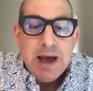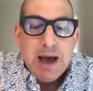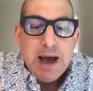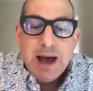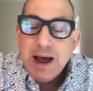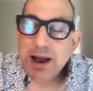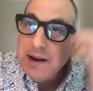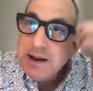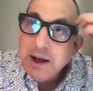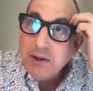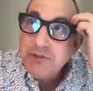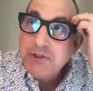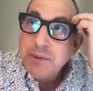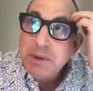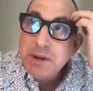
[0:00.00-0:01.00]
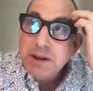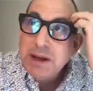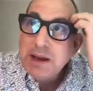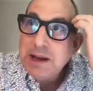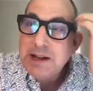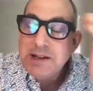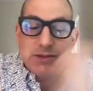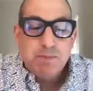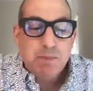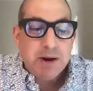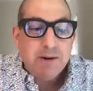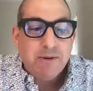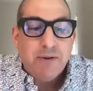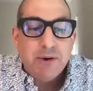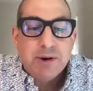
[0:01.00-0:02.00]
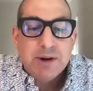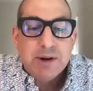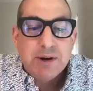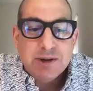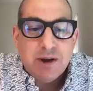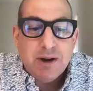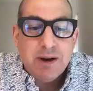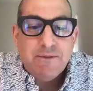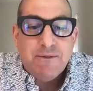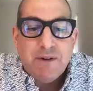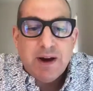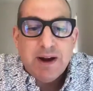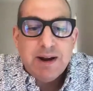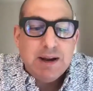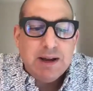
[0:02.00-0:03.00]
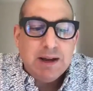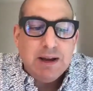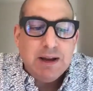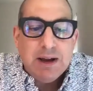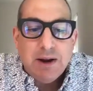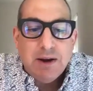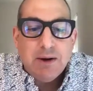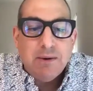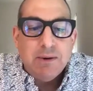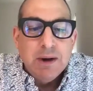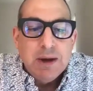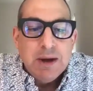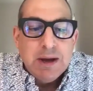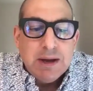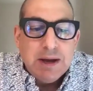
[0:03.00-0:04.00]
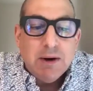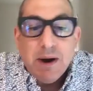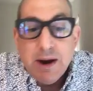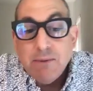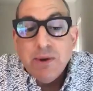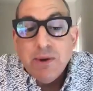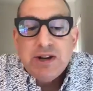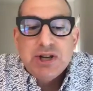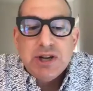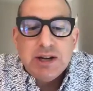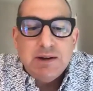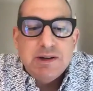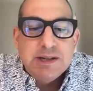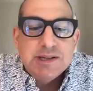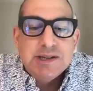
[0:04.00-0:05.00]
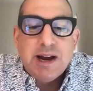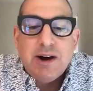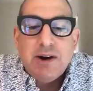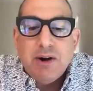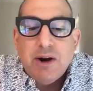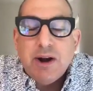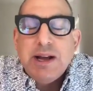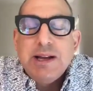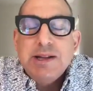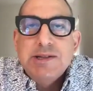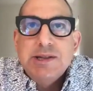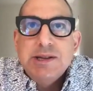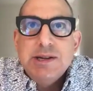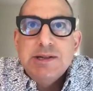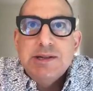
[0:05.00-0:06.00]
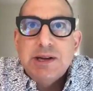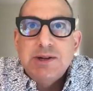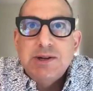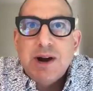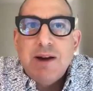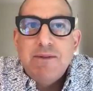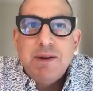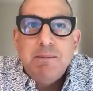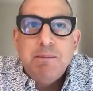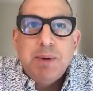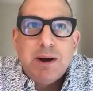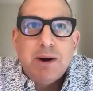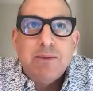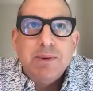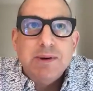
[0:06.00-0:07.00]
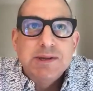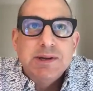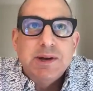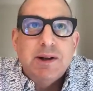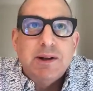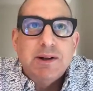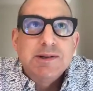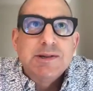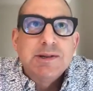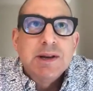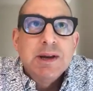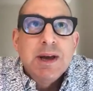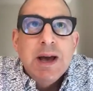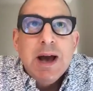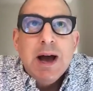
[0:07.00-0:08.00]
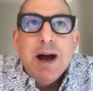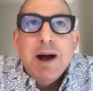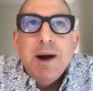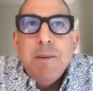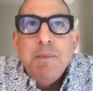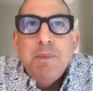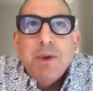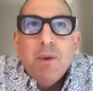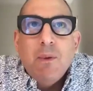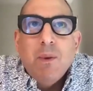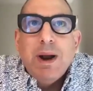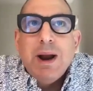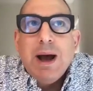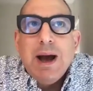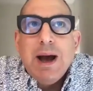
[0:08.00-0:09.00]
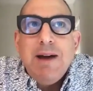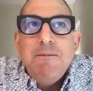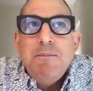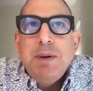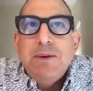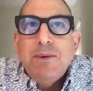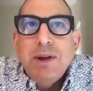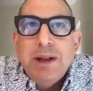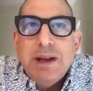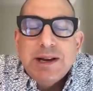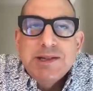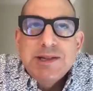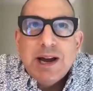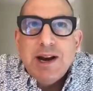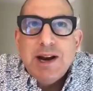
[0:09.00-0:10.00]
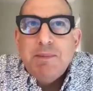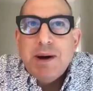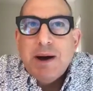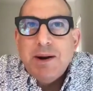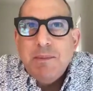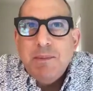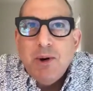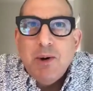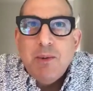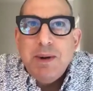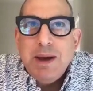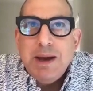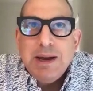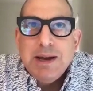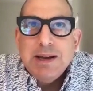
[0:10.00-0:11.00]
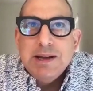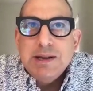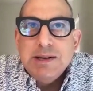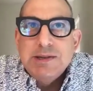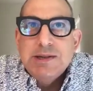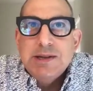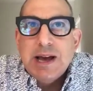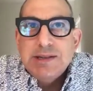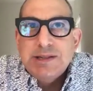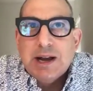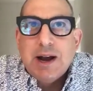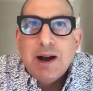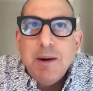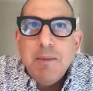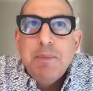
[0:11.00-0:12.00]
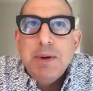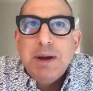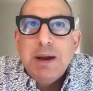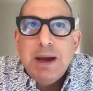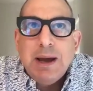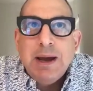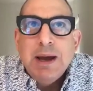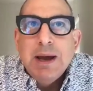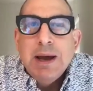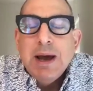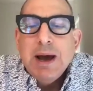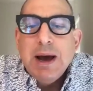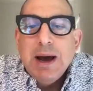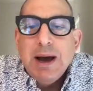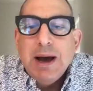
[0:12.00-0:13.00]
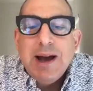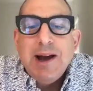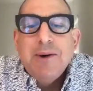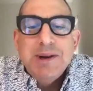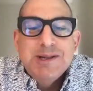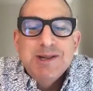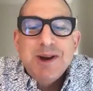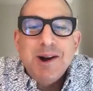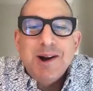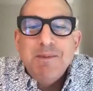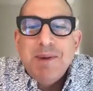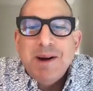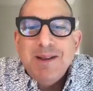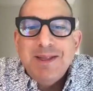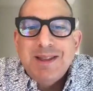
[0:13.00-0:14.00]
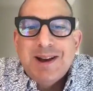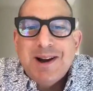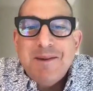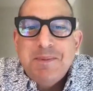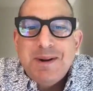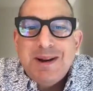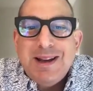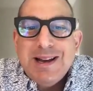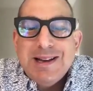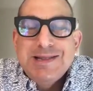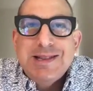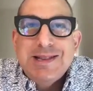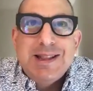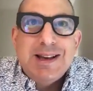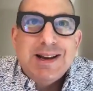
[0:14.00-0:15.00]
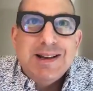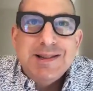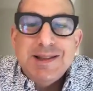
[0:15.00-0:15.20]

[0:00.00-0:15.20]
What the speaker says: And ultimately, it's been a focus on finding, and reaching desired audiences and driving better results. What I've been really excited about Amobee is, as a company, I always talk about the company as the